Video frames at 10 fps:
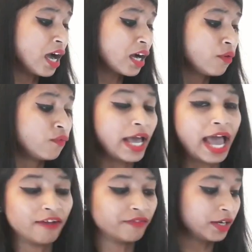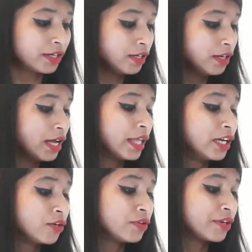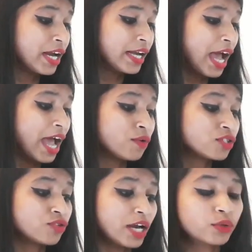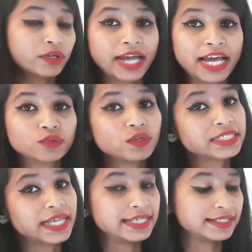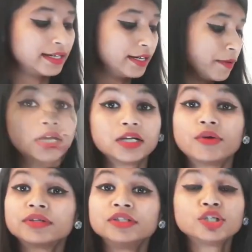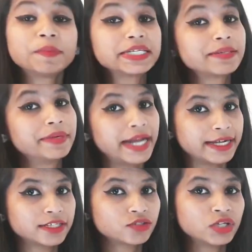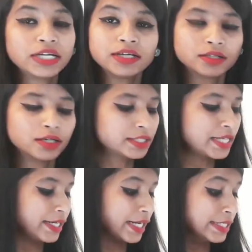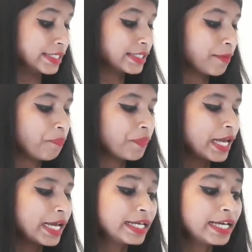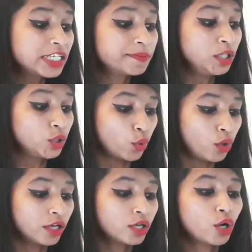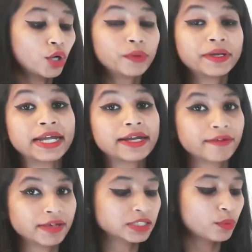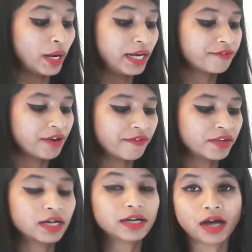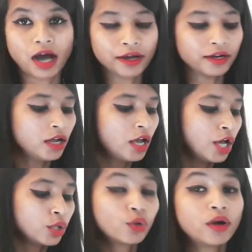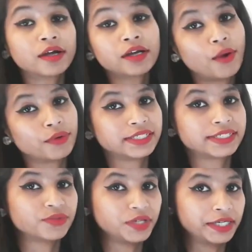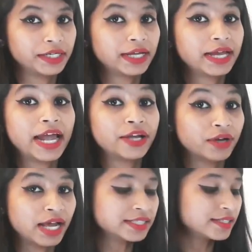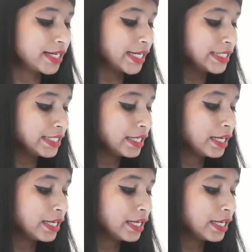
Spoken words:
luck would have it, the train I was trying to catch was cancelled. Now turn to page number 93, third sentence. He has been told not to take risk while driving a car through a crowded street. And your answer is,